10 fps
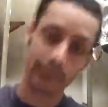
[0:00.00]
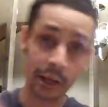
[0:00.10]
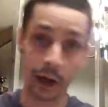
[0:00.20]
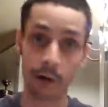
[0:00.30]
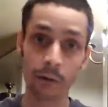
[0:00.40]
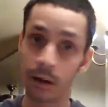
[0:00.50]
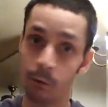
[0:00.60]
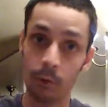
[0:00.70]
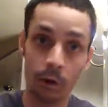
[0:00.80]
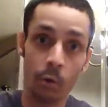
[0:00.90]
You know,
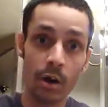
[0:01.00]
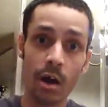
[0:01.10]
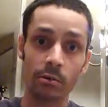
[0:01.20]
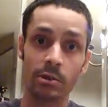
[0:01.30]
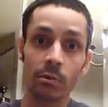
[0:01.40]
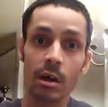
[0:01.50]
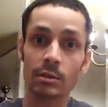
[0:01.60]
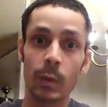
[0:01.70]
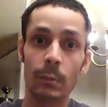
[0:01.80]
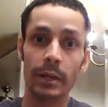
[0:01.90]
well, who knows? Who
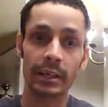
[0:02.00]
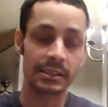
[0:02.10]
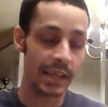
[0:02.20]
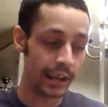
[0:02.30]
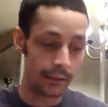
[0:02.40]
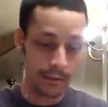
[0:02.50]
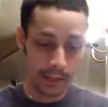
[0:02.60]
knows what we can see?